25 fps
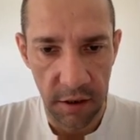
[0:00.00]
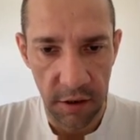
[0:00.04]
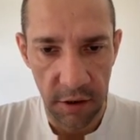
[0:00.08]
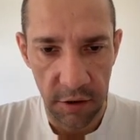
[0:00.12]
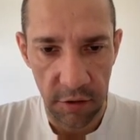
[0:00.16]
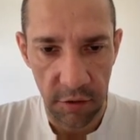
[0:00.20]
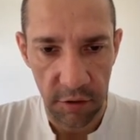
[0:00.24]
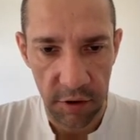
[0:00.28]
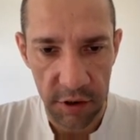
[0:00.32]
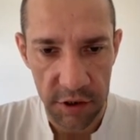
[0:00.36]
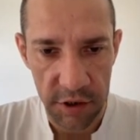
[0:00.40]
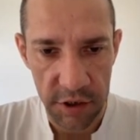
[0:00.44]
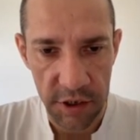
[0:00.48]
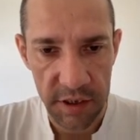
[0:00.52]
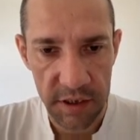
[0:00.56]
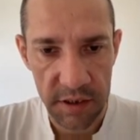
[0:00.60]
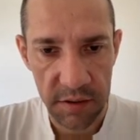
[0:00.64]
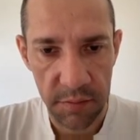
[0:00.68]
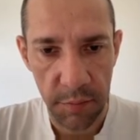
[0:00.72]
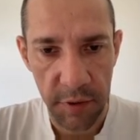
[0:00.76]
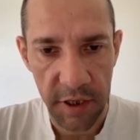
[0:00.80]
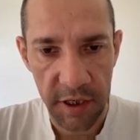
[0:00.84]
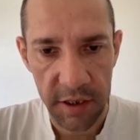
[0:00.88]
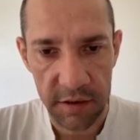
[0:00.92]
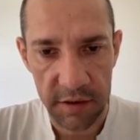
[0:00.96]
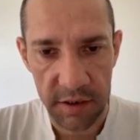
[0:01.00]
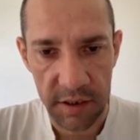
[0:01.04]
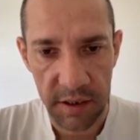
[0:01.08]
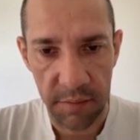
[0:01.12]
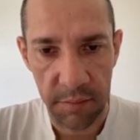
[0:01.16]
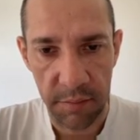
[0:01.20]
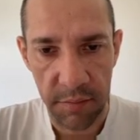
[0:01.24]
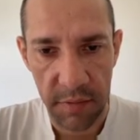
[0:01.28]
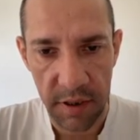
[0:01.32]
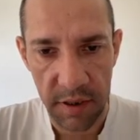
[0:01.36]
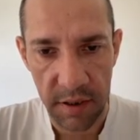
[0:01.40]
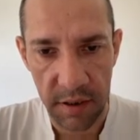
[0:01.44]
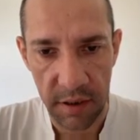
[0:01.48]
You can just mark
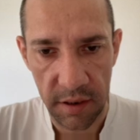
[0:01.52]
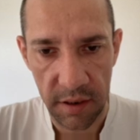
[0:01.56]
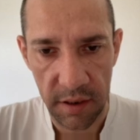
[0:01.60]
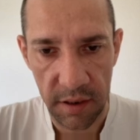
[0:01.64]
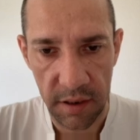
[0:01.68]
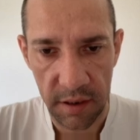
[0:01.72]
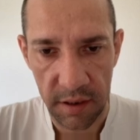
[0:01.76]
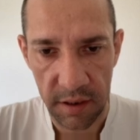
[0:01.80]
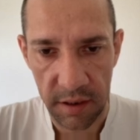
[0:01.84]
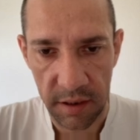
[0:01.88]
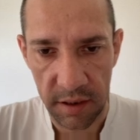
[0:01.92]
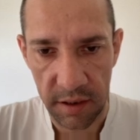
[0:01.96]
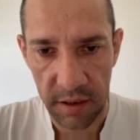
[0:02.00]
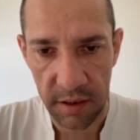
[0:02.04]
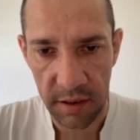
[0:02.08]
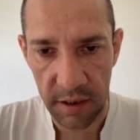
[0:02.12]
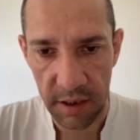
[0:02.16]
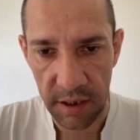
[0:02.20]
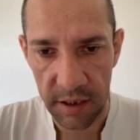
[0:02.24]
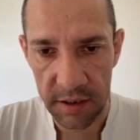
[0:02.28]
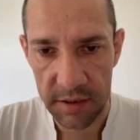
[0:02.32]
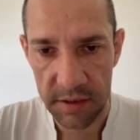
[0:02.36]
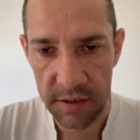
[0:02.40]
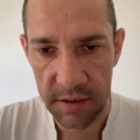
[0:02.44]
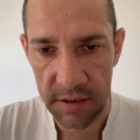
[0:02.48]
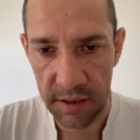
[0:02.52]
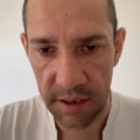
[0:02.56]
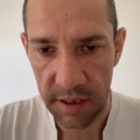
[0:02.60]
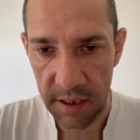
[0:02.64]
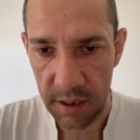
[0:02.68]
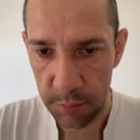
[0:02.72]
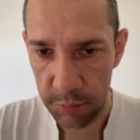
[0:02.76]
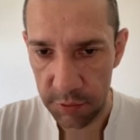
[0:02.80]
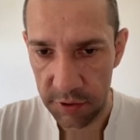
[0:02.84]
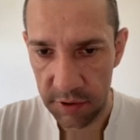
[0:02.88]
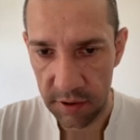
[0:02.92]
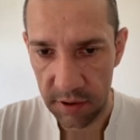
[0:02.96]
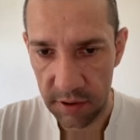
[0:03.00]
them as
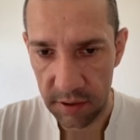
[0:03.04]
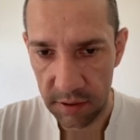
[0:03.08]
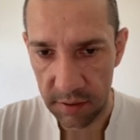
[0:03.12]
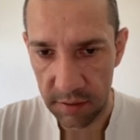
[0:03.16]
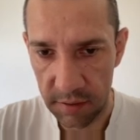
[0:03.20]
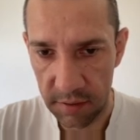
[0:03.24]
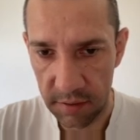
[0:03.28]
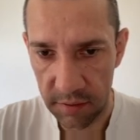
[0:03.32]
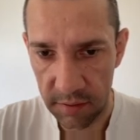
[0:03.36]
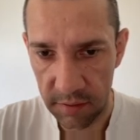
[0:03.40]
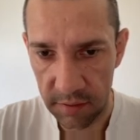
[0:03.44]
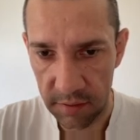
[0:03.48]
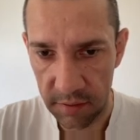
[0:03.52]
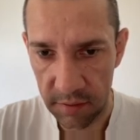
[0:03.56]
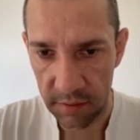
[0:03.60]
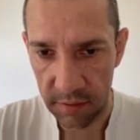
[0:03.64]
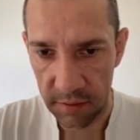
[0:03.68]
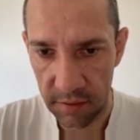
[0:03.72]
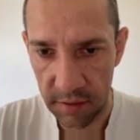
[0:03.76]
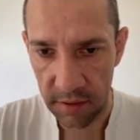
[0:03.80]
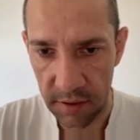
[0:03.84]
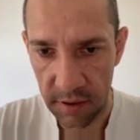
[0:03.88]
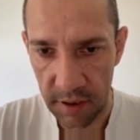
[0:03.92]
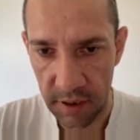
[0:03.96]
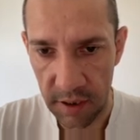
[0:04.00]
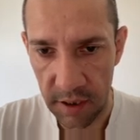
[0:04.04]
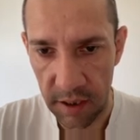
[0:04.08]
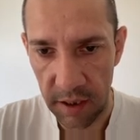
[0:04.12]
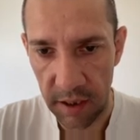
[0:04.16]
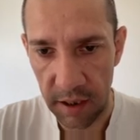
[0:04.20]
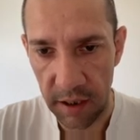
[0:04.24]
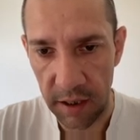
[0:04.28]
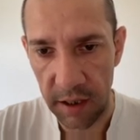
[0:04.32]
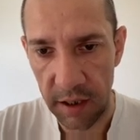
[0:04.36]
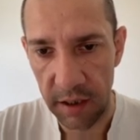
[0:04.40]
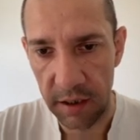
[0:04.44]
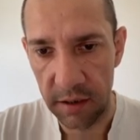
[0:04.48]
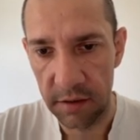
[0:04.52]
skipped
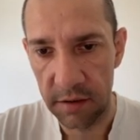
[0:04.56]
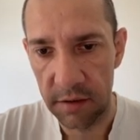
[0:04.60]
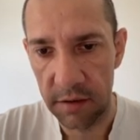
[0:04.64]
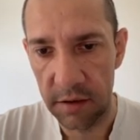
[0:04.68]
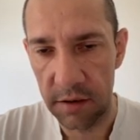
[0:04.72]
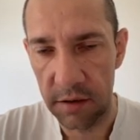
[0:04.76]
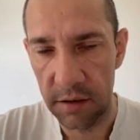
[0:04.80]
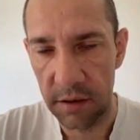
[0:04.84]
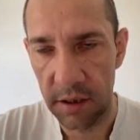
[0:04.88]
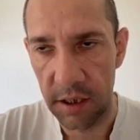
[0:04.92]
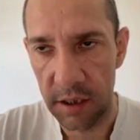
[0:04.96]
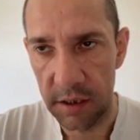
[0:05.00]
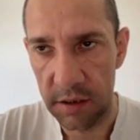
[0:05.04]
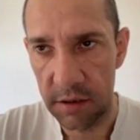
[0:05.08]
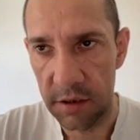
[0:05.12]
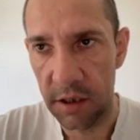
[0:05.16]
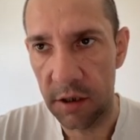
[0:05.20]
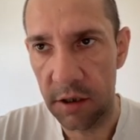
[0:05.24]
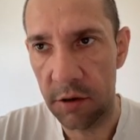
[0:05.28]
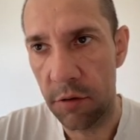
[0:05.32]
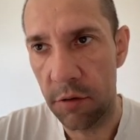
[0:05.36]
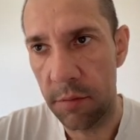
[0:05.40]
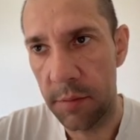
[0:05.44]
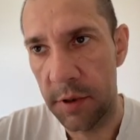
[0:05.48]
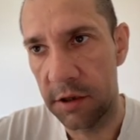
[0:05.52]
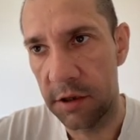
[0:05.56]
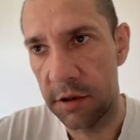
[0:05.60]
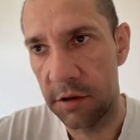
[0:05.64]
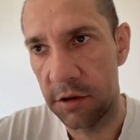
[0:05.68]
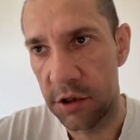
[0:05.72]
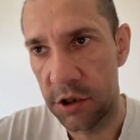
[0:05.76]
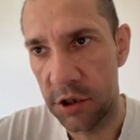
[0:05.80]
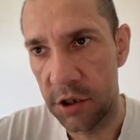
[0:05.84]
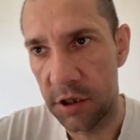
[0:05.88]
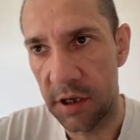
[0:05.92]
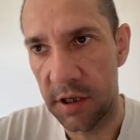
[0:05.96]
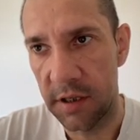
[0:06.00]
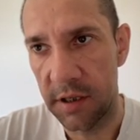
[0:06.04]
and add a comment in
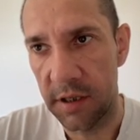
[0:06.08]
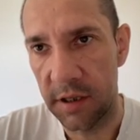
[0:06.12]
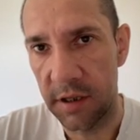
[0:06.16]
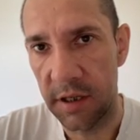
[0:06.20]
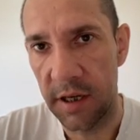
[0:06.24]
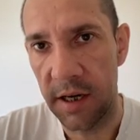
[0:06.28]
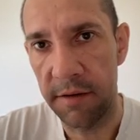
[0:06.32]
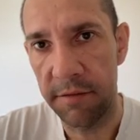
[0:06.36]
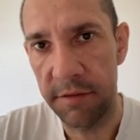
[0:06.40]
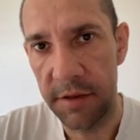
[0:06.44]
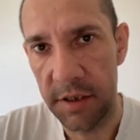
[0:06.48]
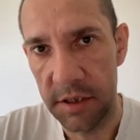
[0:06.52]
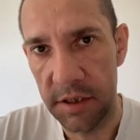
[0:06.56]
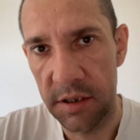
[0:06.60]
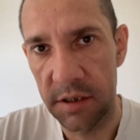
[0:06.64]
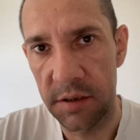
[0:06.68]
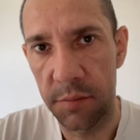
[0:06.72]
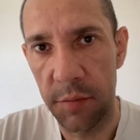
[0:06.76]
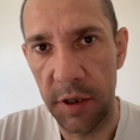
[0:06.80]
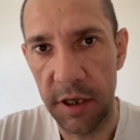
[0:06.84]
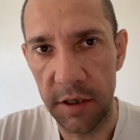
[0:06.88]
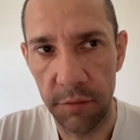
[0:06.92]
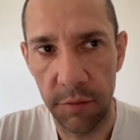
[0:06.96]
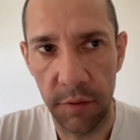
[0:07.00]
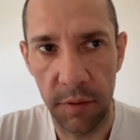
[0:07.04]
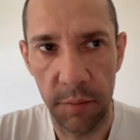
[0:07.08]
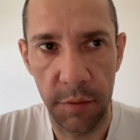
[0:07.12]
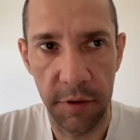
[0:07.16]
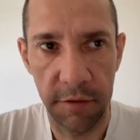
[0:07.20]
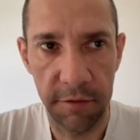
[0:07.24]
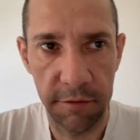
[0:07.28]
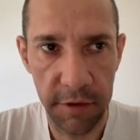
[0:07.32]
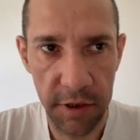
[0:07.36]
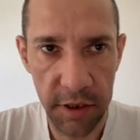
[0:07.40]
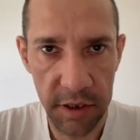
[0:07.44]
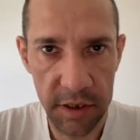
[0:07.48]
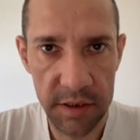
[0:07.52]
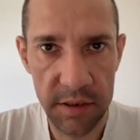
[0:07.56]
Jira that after this bug will be
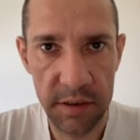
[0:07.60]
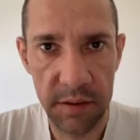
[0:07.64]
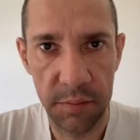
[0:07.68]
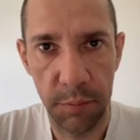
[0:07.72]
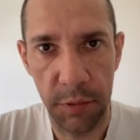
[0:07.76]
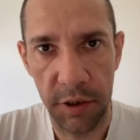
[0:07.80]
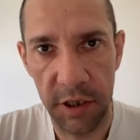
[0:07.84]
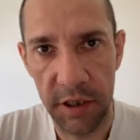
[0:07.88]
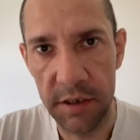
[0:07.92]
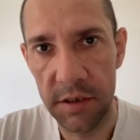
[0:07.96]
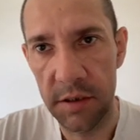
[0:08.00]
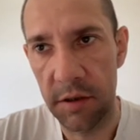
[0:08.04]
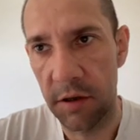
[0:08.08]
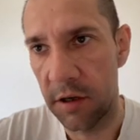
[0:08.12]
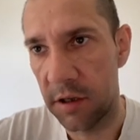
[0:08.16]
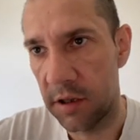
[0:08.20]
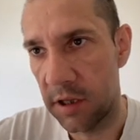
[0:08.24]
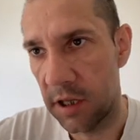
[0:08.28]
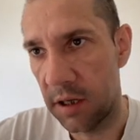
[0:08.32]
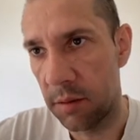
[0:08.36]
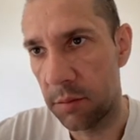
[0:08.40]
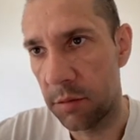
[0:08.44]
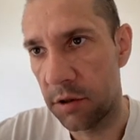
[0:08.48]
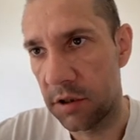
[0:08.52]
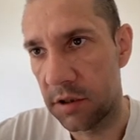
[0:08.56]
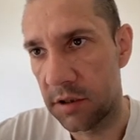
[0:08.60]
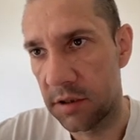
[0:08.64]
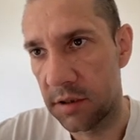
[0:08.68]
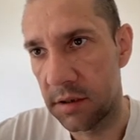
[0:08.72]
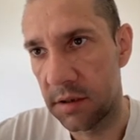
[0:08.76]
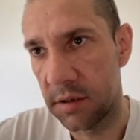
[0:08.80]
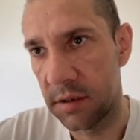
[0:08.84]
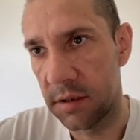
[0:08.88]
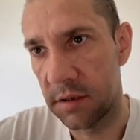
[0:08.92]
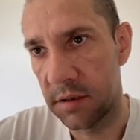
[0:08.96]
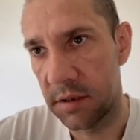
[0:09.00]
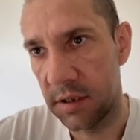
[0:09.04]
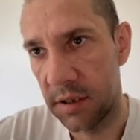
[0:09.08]
fixed, please re-enables
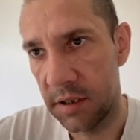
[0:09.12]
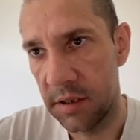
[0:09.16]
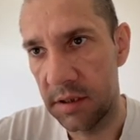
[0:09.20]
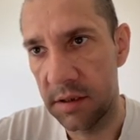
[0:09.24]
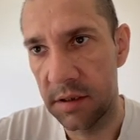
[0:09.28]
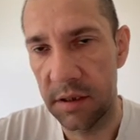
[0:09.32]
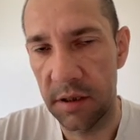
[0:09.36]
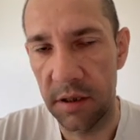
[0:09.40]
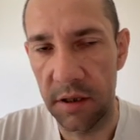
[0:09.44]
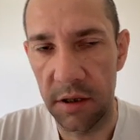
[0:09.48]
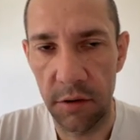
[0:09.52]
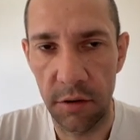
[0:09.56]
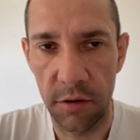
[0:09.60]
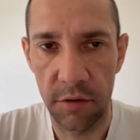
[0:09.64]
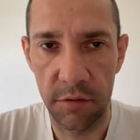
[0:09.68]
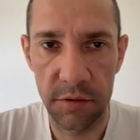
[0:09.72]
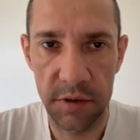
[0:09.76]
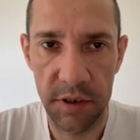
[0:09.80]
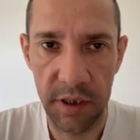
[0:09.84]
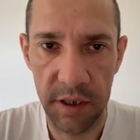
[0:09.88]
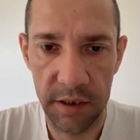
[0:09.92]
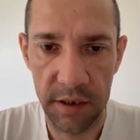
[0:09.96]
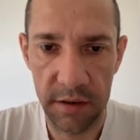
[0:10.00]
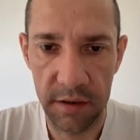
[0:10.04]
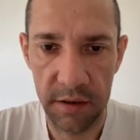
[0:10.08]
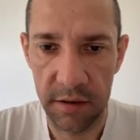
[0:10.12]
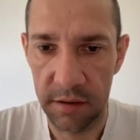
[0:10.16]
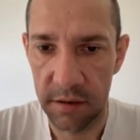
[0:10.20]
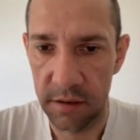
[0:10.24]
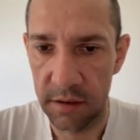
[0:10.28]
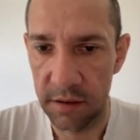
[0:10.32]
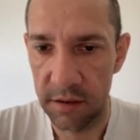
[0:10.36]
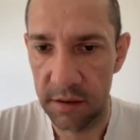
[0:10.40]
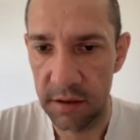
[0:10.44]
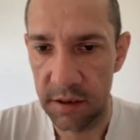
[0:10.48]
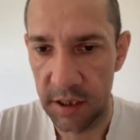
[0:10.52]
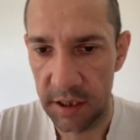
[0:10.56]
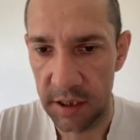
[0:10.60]
this or
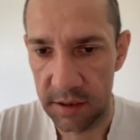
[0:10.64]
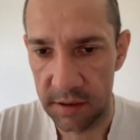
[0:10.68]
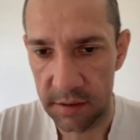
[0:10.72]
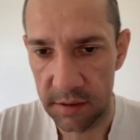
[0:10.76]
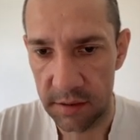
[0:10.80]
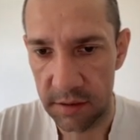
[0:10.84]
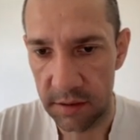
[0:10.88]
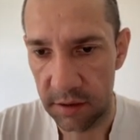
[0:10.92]
that tests.